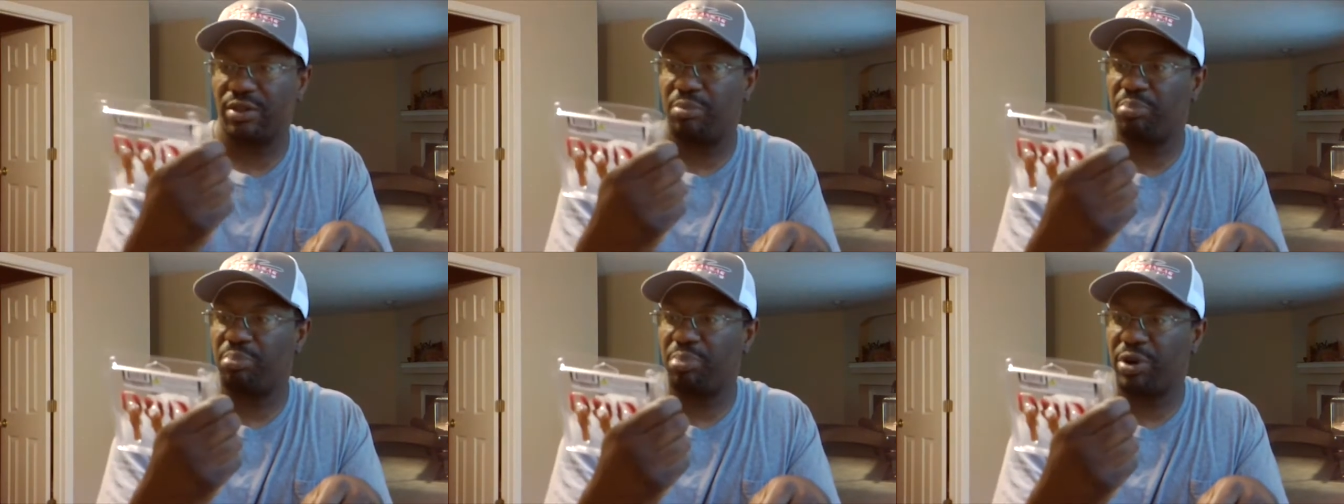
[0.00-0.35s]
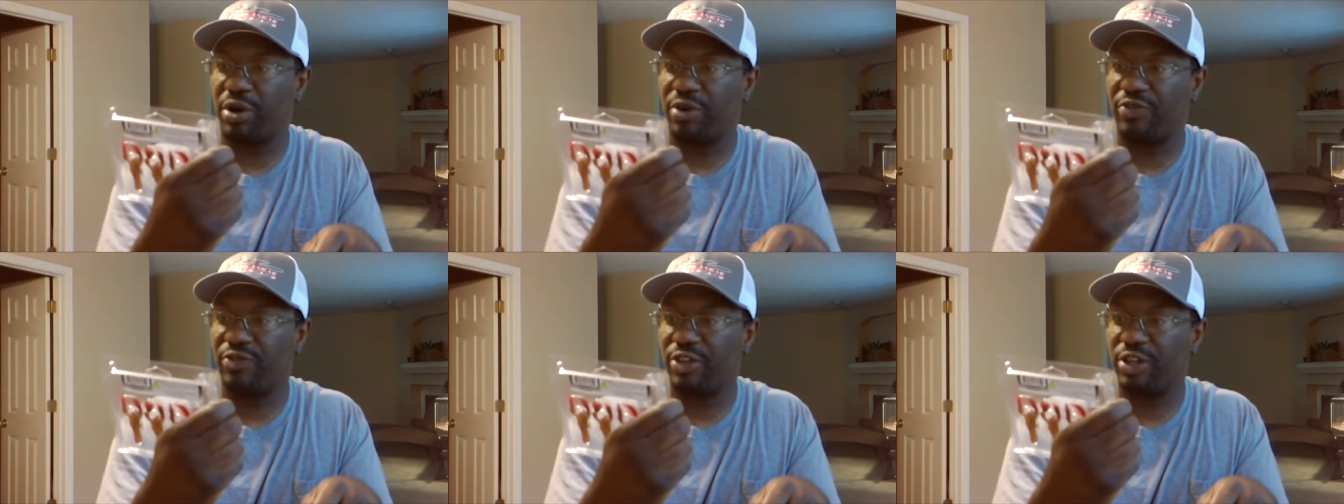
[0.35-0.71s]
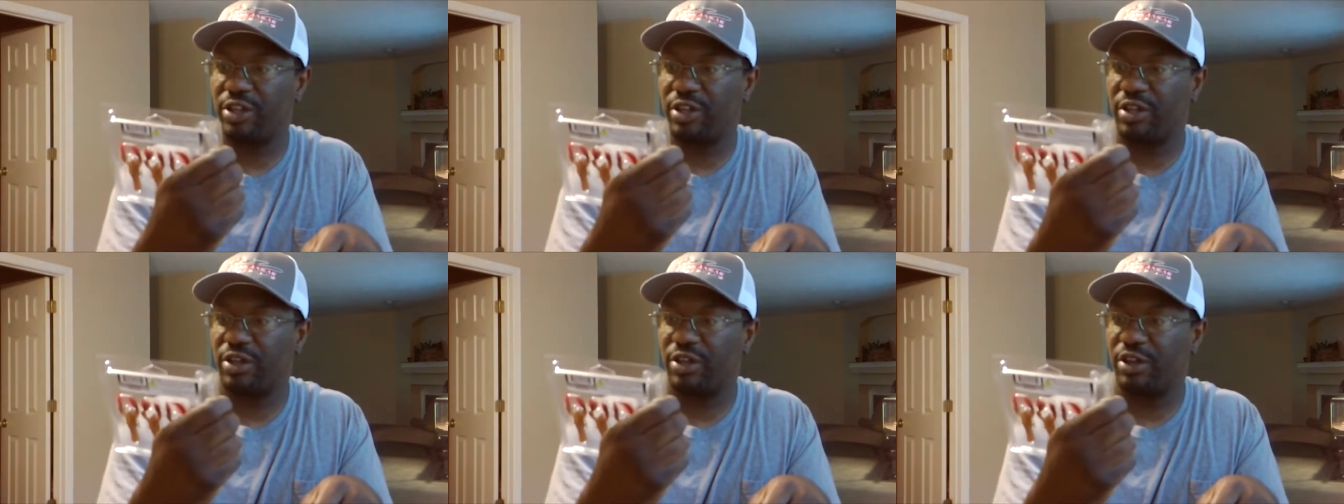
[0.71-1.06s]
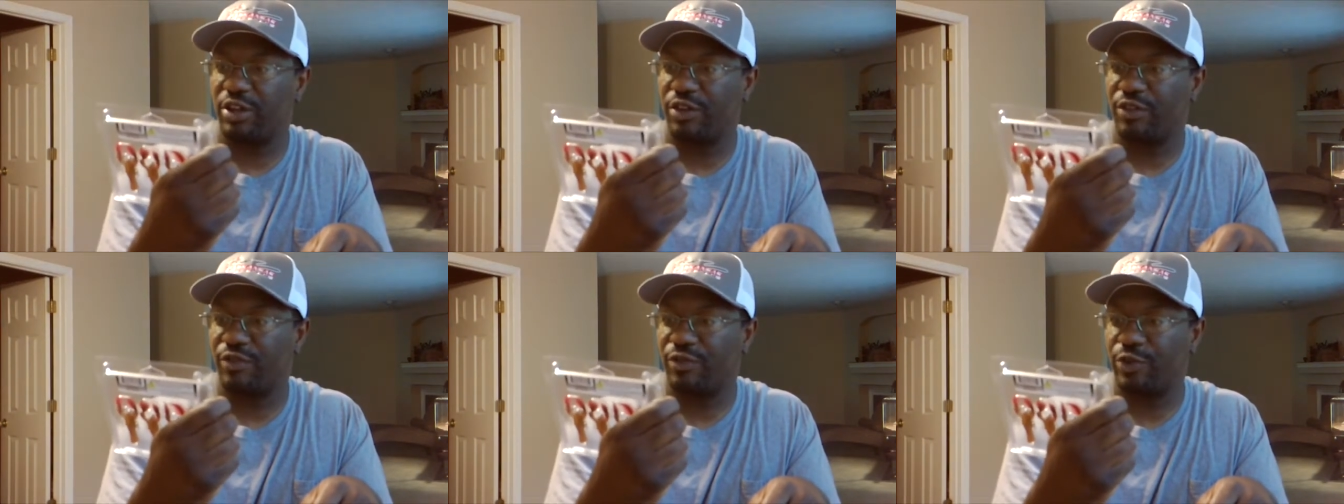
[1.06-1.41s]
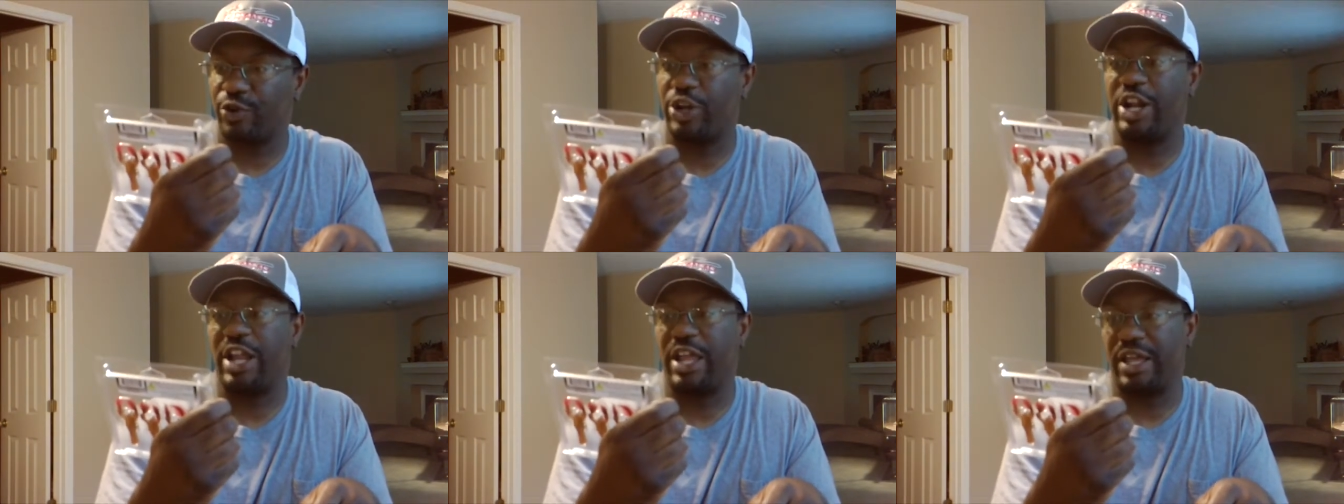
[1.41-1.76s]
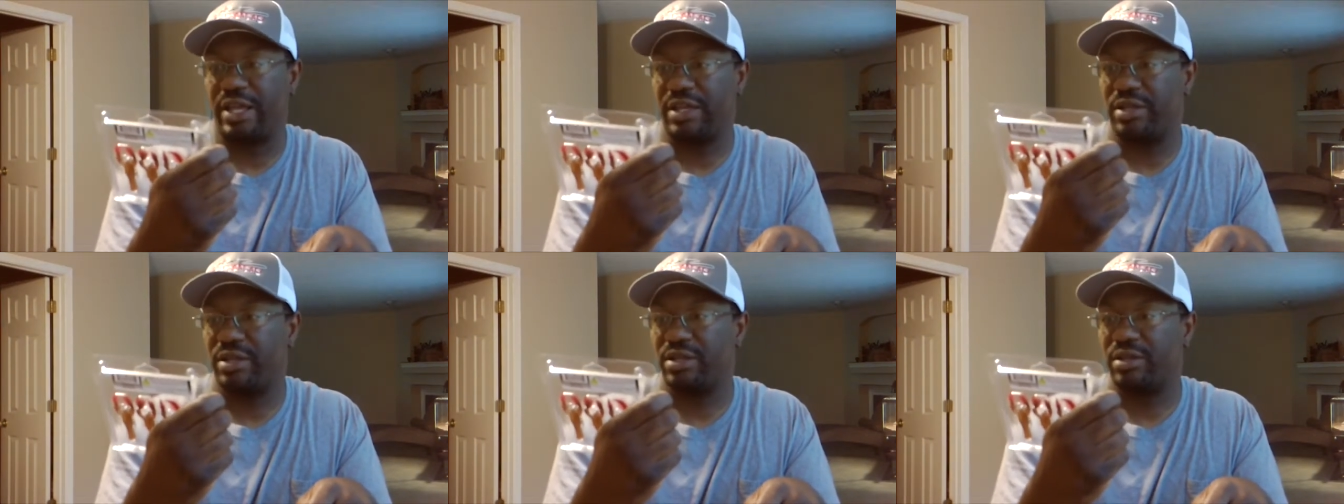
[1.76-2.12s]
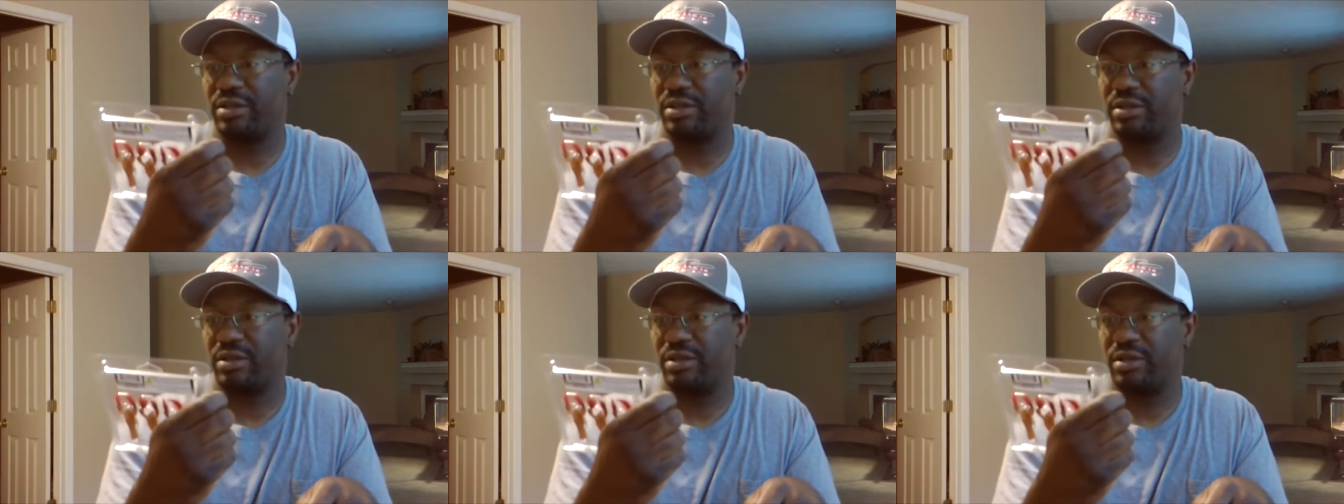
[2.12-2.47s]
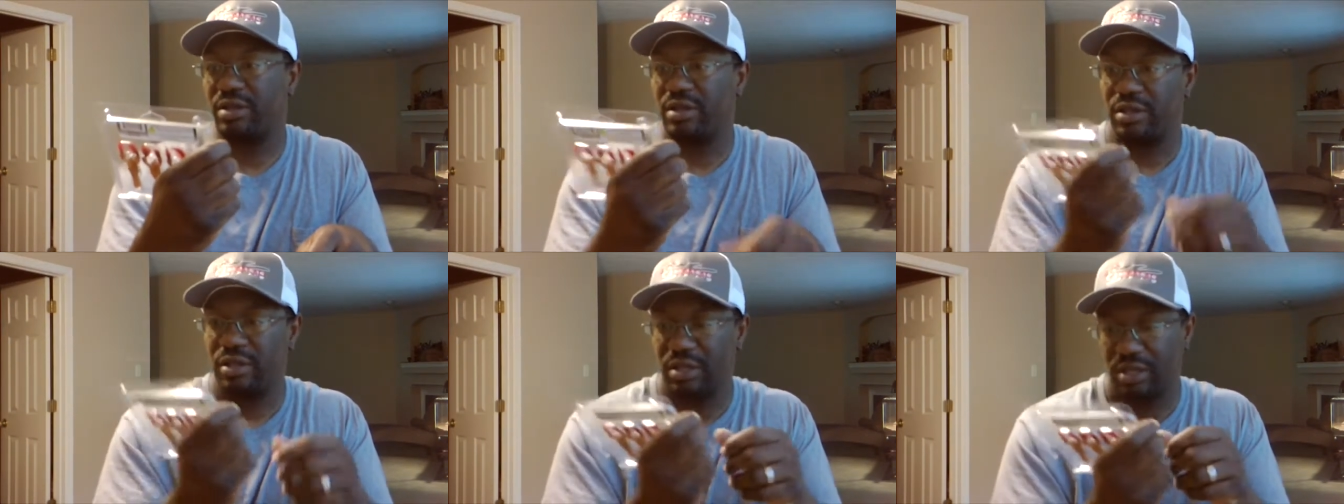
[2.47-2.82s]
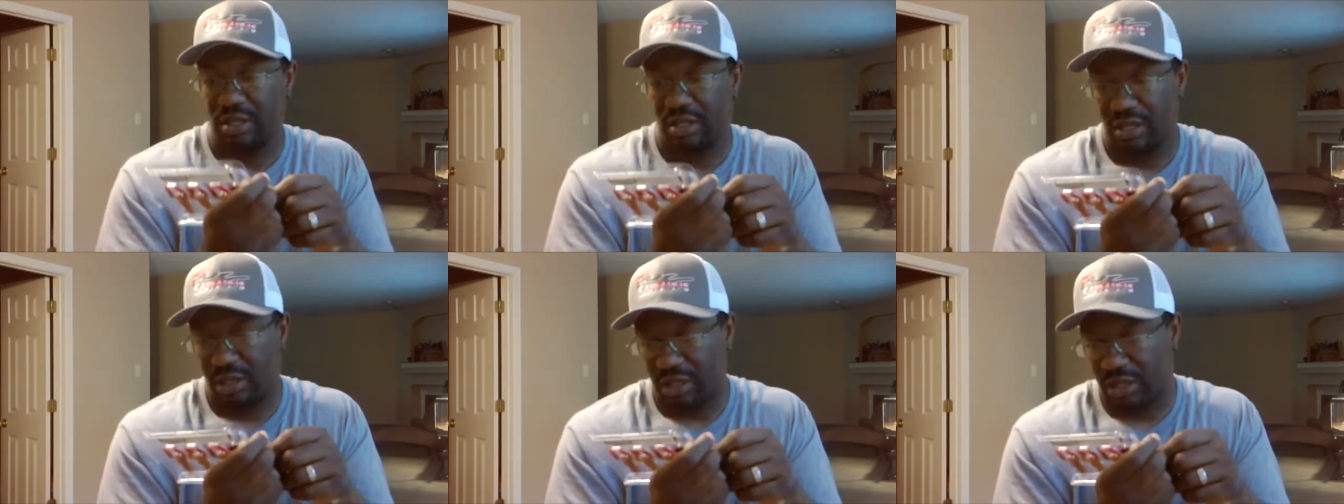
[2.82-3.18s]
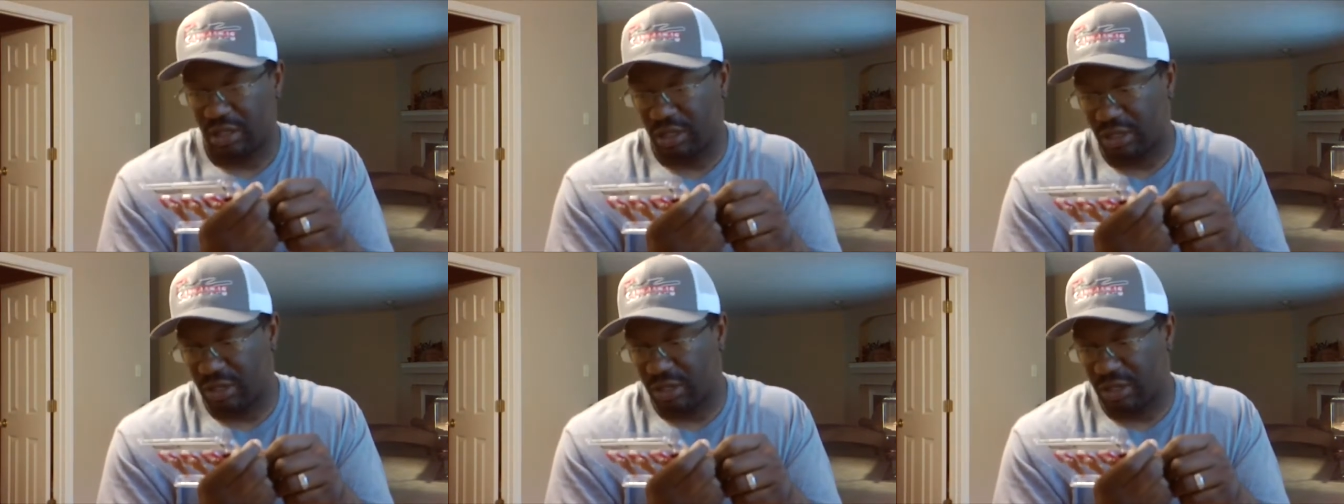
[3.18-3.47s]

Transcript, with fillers: perfect for Ned uh, it